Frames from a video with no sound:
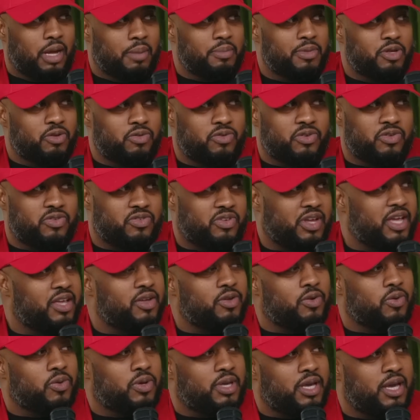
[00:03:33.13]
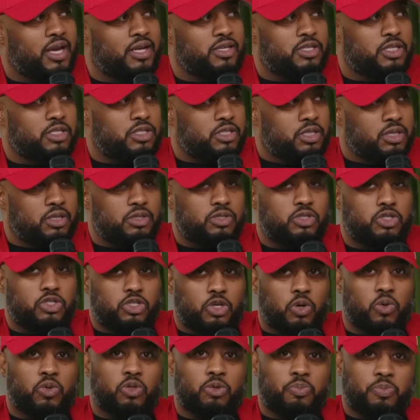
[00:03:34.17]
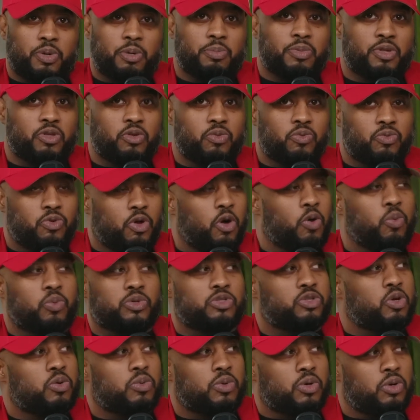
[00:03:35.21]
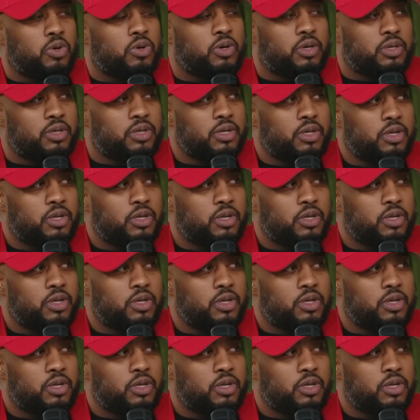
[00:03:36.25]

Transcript: I mean, you're just saying you don't care just to show the people, but you know what's going on.